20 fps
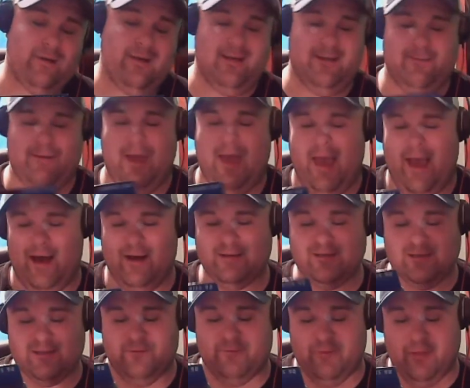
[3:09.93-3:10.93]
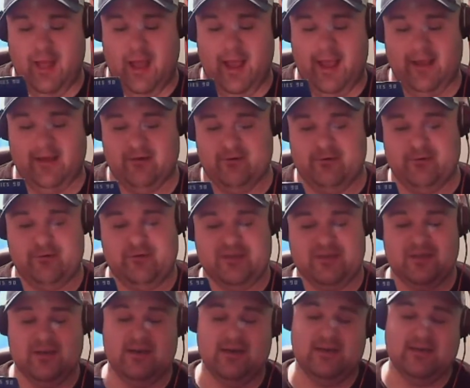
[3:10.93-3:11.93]
242
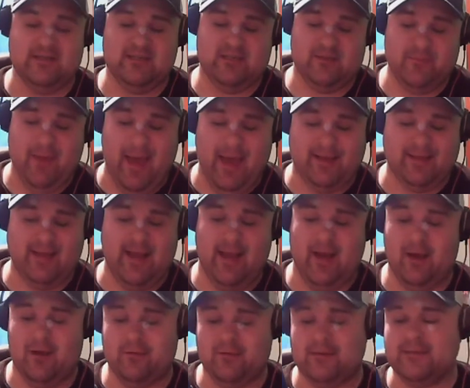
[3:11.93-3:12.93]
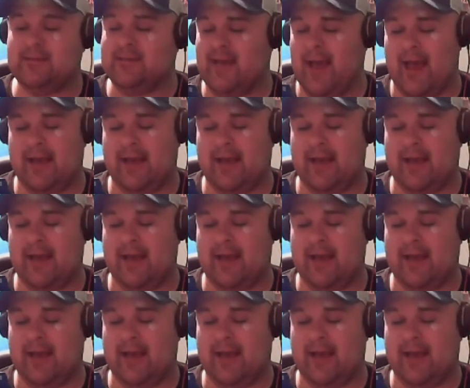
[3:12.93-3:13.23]
pounds, the Flying Ooze,